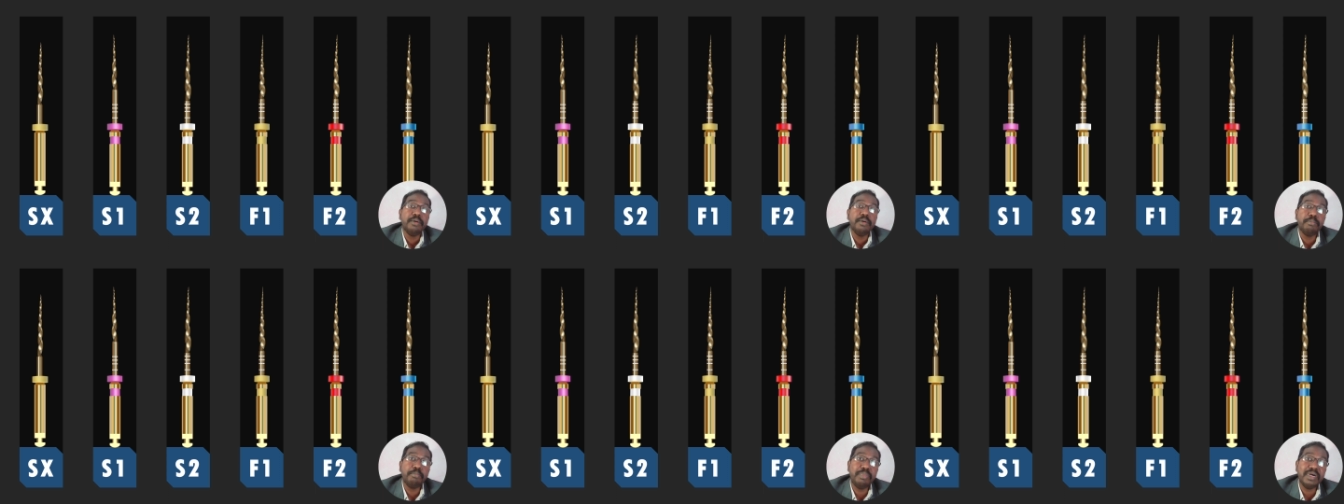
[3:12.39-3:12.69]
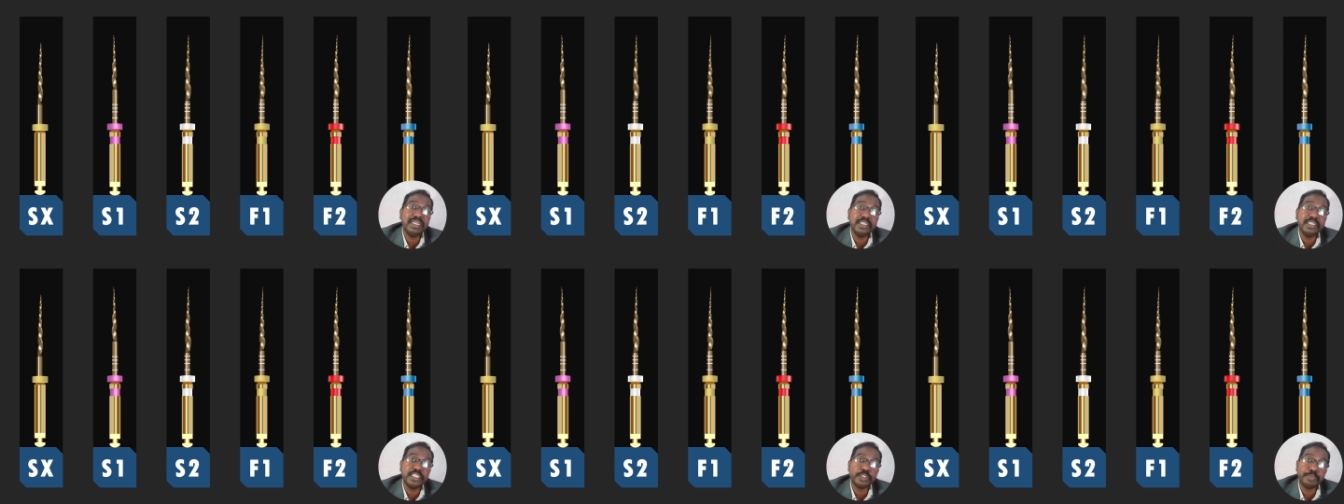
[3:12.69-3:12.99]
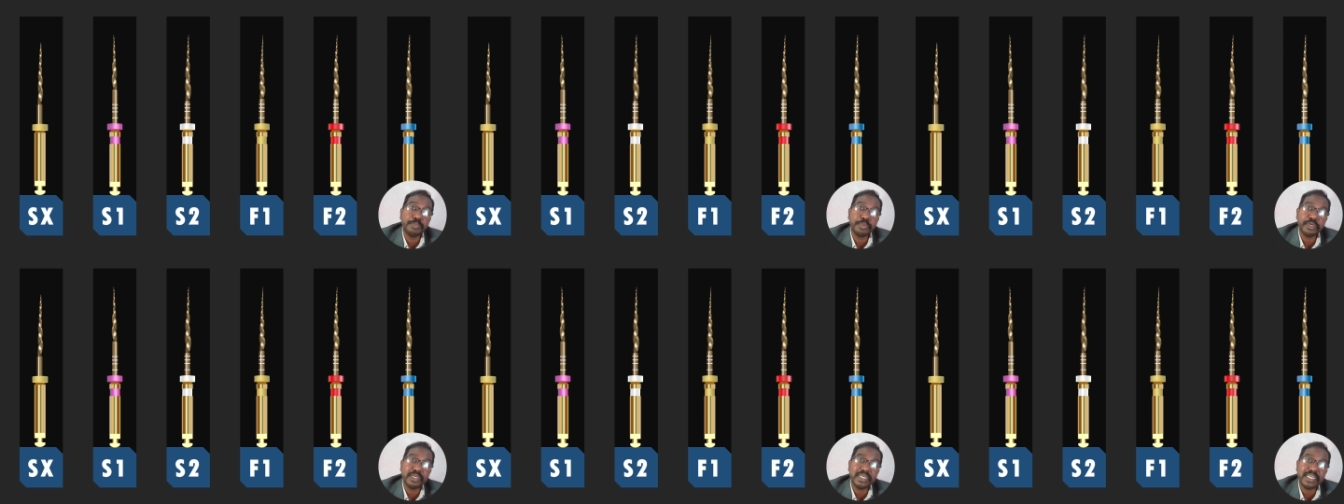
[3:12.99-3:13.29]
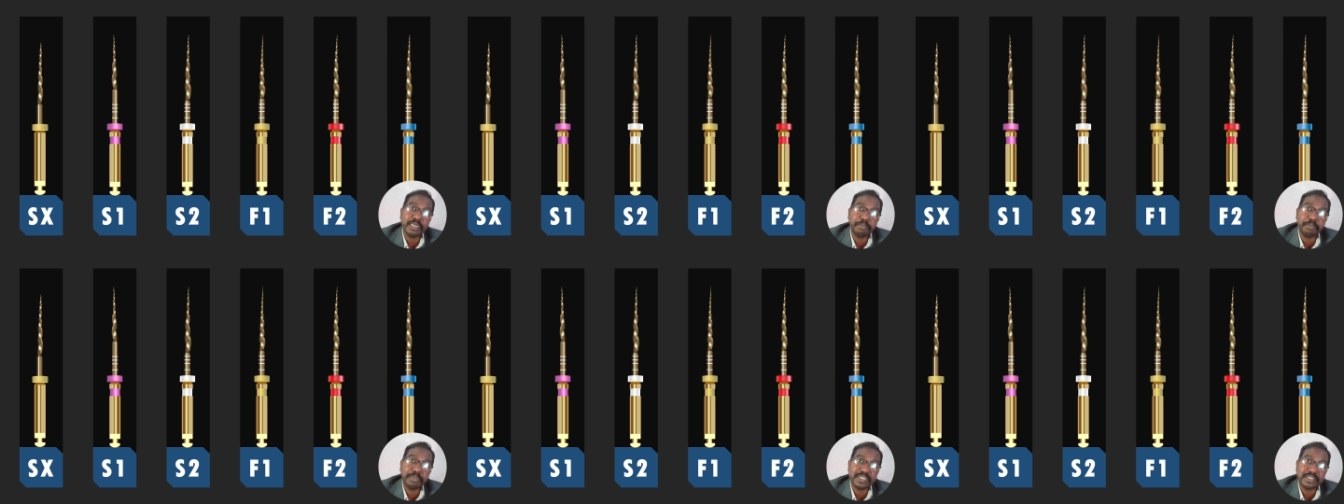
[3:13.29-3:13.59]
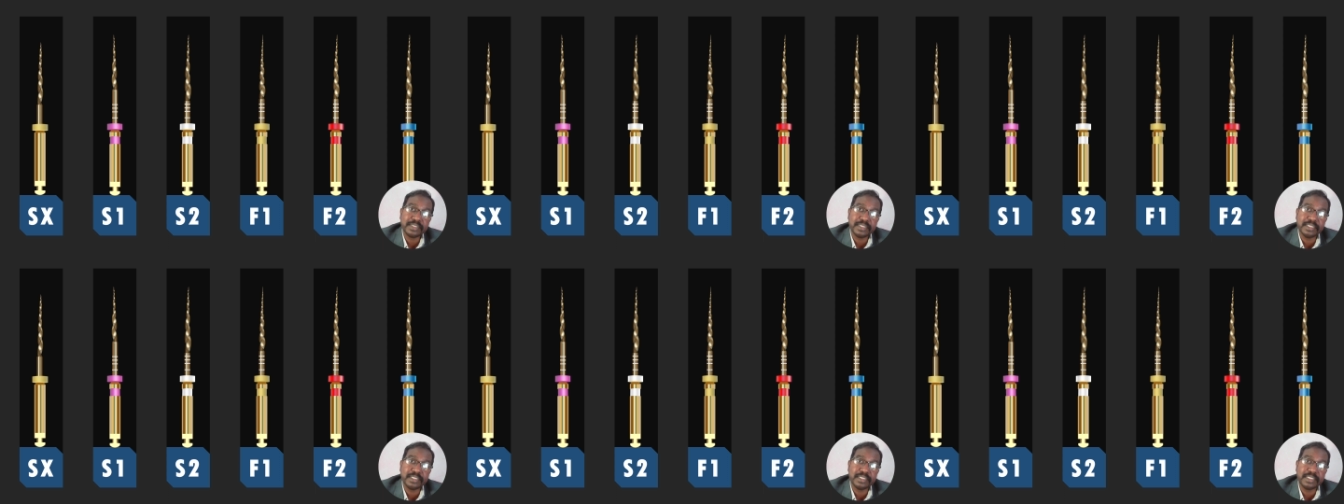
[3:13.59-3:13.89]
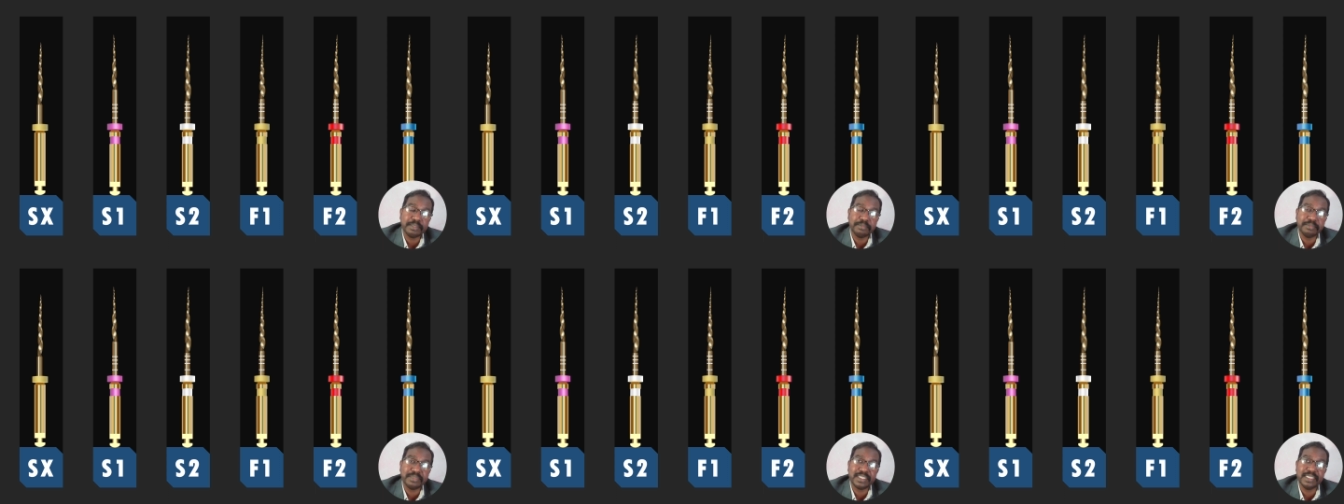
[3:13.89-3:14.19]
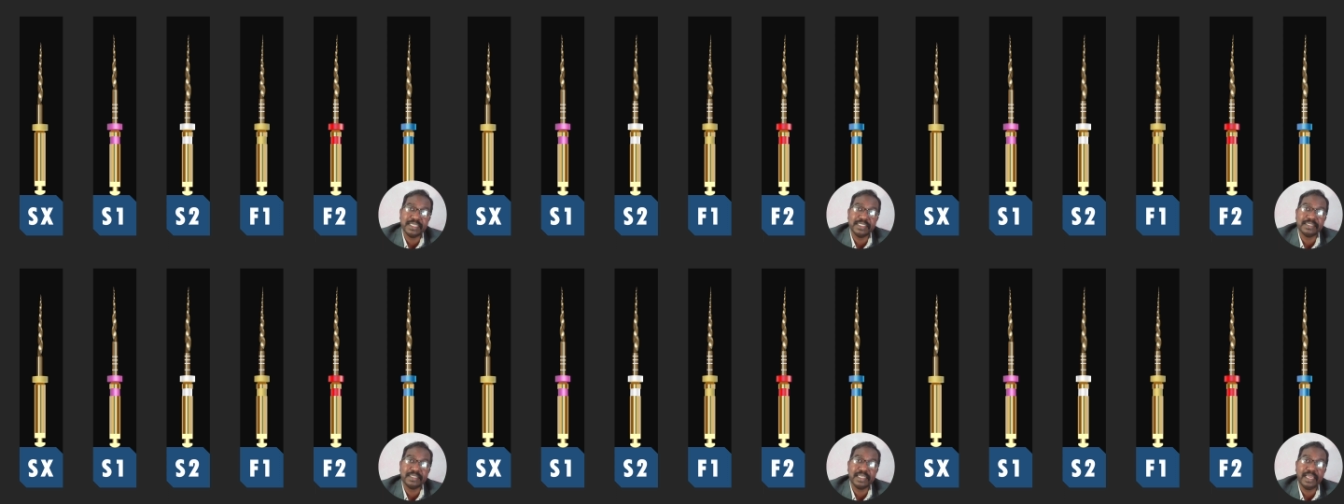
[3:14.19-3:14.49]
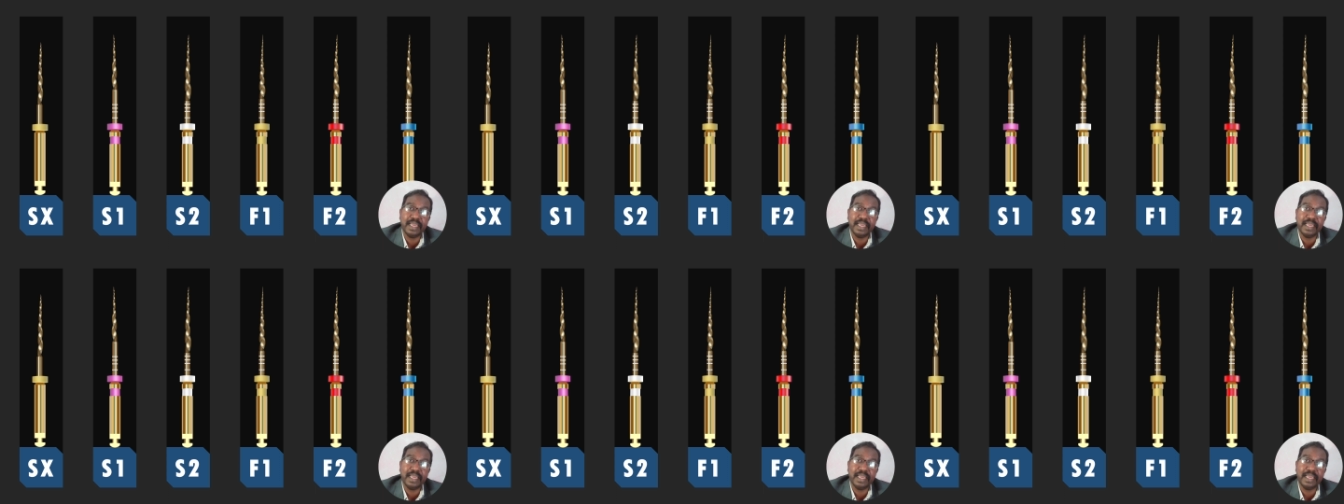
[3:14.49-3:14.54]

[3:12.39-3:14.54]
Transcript: But this protaper system says